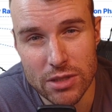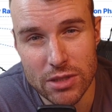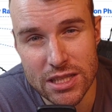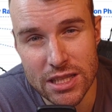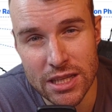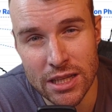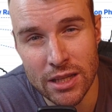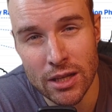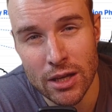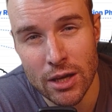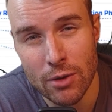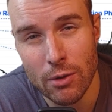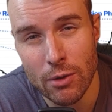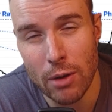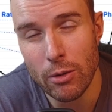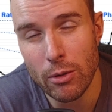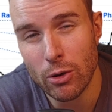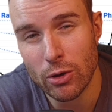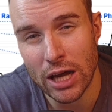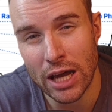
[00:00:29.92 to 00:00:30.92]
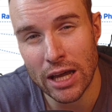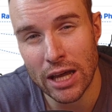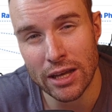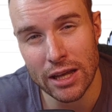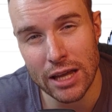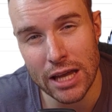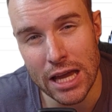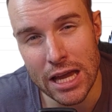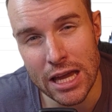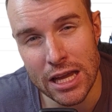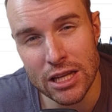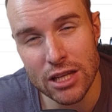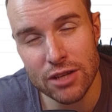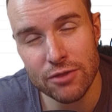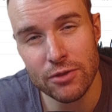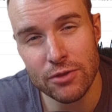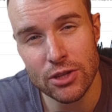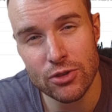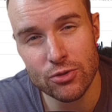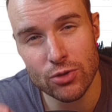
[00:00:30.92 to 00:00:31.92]
be seen when we look at
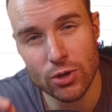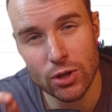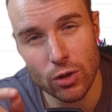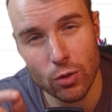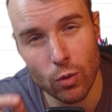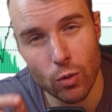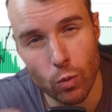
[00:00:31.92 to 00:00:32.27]
individual